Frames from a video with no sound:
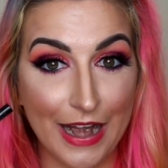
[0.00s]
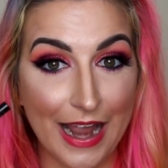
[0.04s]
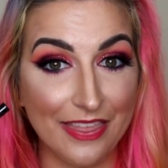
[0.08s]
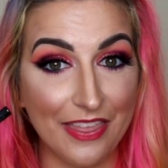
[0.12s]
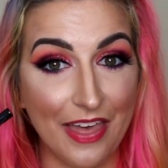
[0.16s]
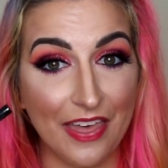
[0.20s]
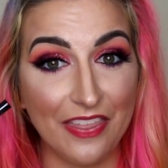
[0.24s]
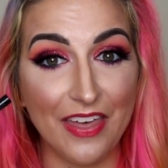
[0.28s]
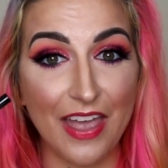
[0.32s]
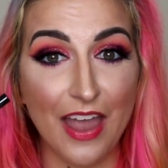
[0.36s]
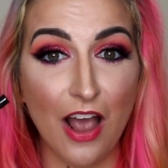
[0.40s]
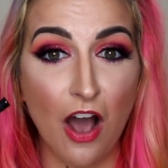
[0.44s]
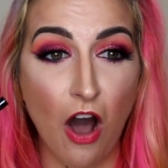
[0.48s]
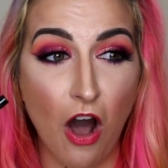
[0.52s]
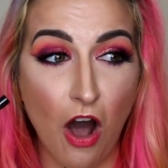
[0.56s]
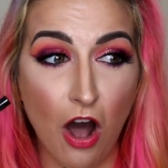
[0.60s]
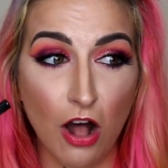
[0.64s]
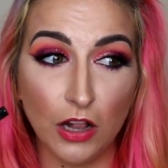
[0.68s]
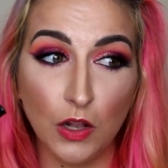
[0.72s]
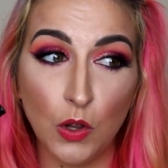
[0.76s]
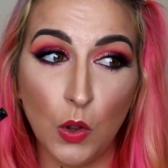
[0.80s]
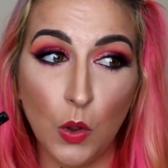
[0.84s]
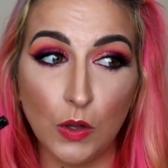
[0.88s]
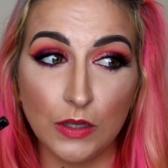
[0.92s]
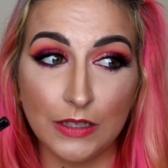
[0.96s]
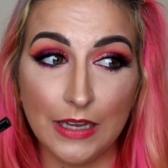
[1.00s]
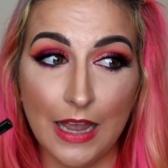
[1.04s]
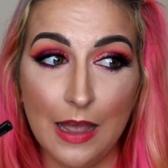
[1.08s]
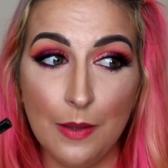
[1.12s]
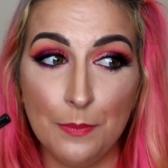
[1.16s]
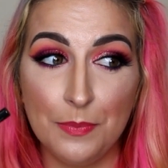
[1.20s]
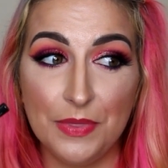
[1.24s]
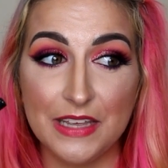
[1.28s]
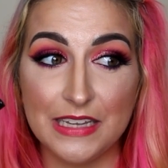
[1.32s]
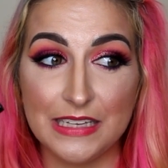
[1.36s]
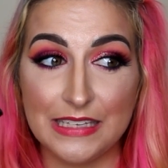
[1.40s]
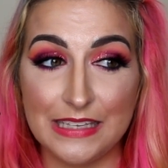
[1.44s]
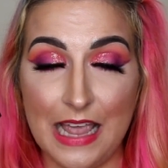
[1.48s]
and that they all hold
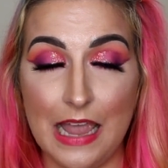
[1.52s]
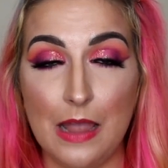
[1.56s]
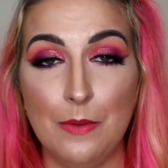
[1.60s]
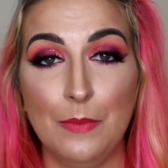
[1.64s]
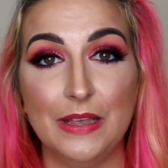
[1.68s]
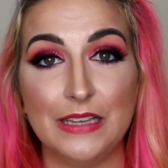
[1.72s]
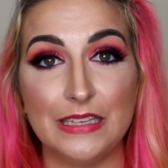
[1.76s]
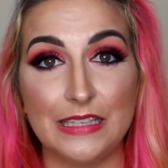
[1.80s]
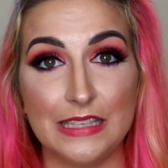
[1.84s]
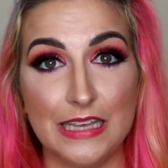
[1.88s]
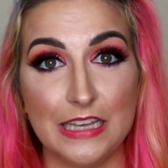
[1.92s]
up the same as